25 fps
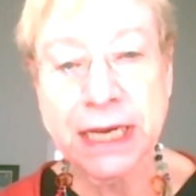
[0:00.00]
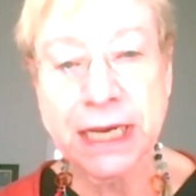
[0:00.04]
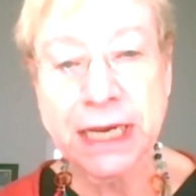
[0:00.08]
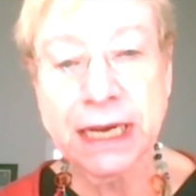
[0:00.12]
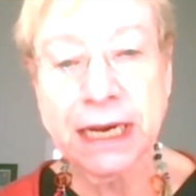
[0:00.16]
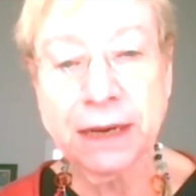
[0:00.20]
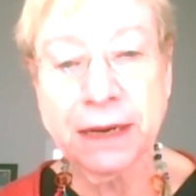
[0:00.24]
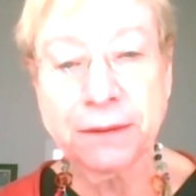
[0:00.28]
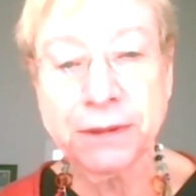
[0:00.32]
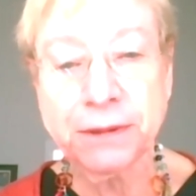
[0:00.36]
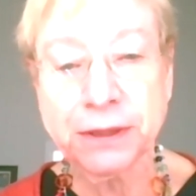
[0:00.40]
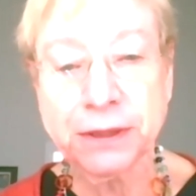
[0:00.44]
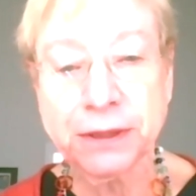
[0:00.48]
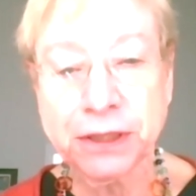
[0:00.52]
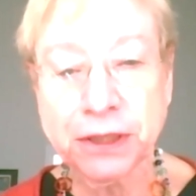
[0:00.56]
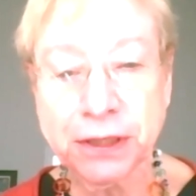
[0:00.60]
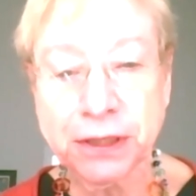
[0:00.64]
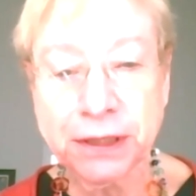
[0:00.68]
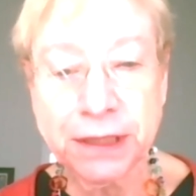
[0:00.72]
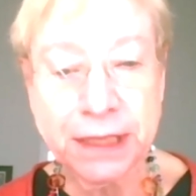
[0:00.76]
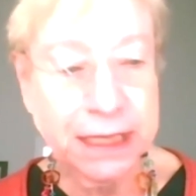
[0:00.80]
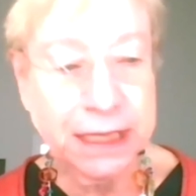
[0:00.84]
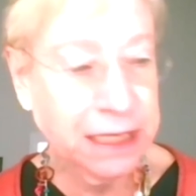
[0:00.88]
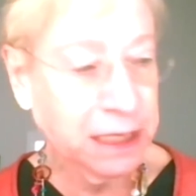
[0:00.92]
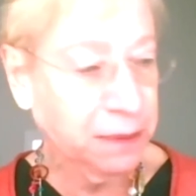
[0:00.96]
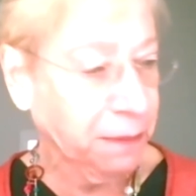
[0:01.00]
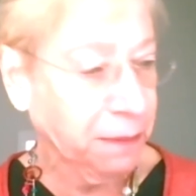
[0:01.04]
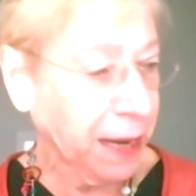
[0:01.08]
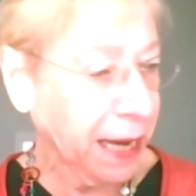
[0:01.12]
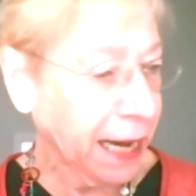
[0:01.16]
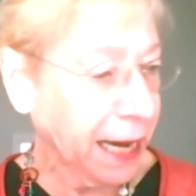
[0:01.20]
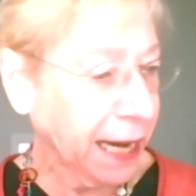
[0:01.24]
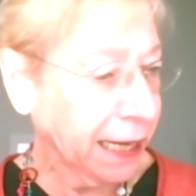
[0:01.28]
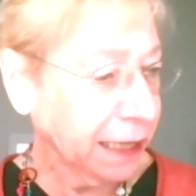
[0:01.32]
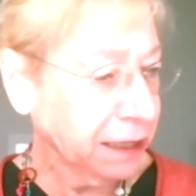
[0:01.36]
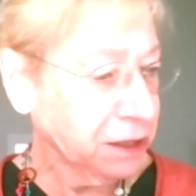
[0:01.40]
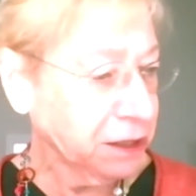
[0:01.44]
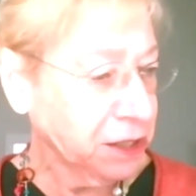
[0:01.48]
And I will turn this
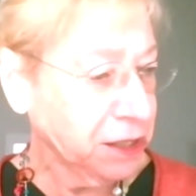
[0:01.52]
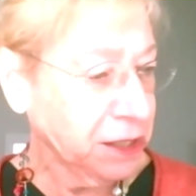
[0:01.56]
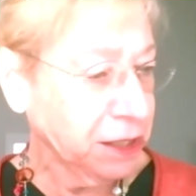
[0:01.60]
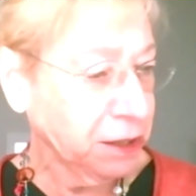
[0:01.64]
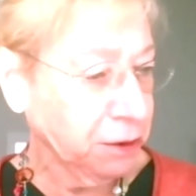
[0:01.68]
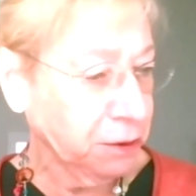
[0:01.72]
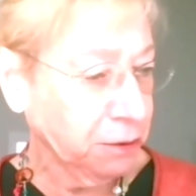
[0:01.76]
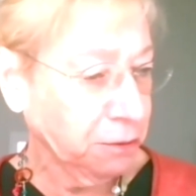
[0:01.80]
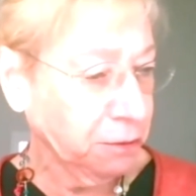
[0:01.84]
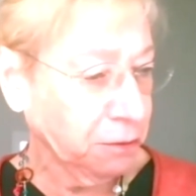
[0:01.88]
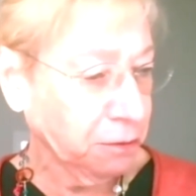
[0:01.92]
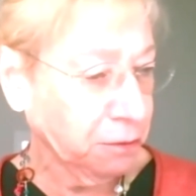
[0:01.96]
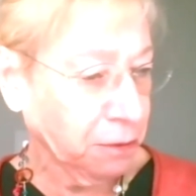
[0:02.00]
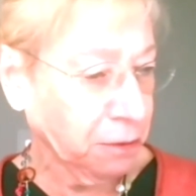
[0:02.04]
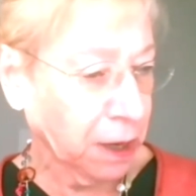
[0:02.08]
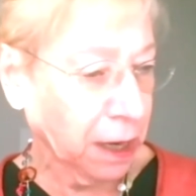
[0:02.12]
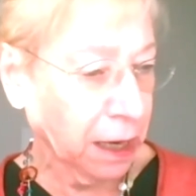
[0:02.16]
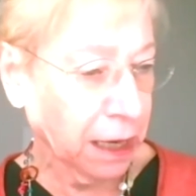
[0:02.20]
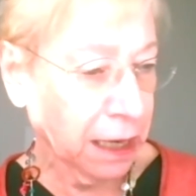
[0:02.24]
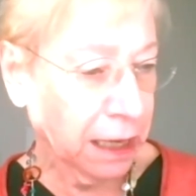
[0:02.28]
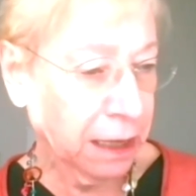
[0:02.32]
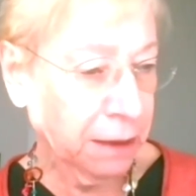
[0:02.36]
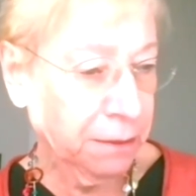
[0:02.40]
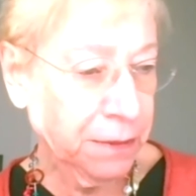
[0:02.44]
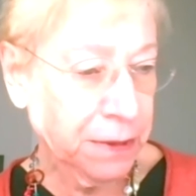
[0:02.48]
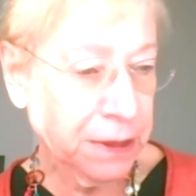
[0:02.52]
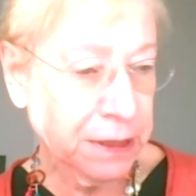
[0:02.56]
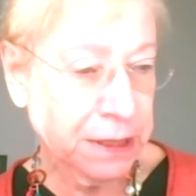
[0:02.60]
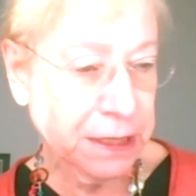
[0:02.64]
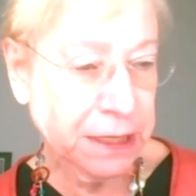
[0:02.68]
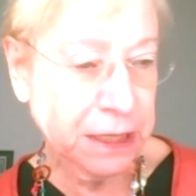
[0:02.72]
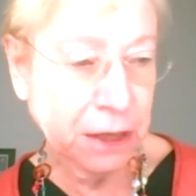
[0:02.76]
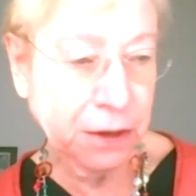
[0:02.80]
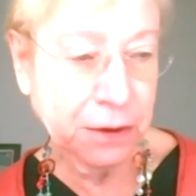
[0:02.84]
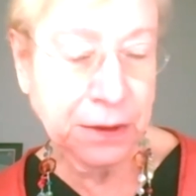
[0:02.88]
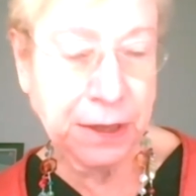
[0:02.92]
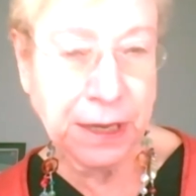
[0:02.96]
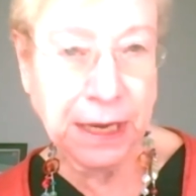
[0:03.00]
back to Rob
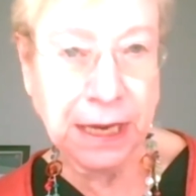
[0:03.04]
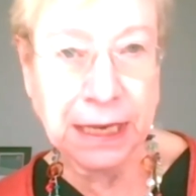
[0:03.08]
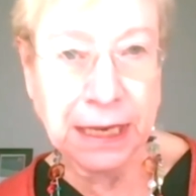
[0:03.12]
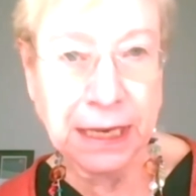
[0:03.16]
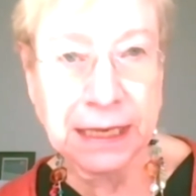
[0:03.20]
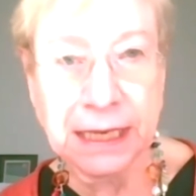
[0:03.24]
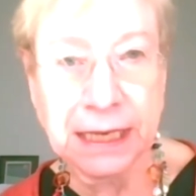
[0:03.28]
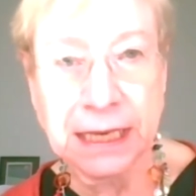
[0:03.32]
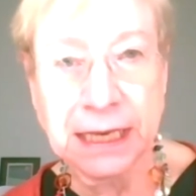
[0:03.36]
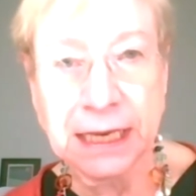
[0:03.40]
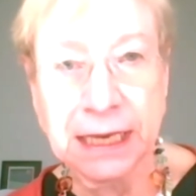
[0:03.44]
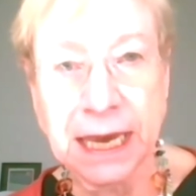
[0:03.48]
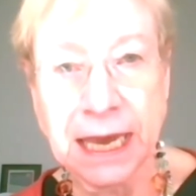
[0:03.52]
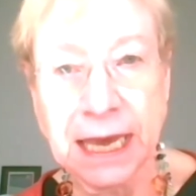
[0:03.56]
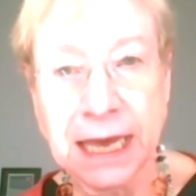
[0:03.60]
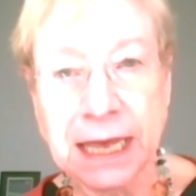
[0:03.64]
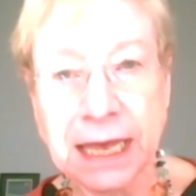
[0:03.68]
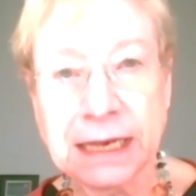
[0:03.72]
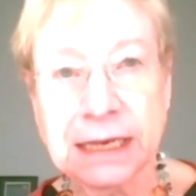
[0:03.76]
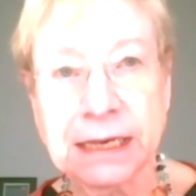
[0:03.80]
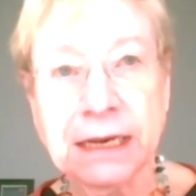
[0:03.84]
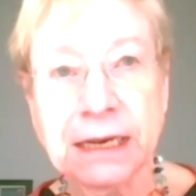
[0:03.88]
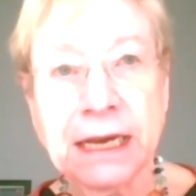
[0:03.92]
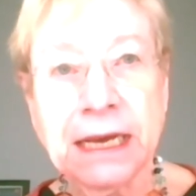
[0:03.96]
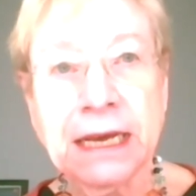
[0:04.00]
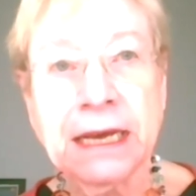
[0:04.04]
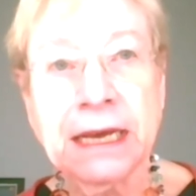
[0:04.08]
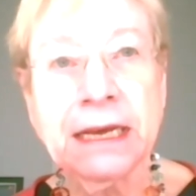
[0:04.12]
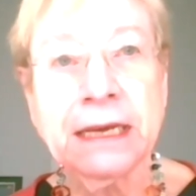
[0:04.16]
so that he can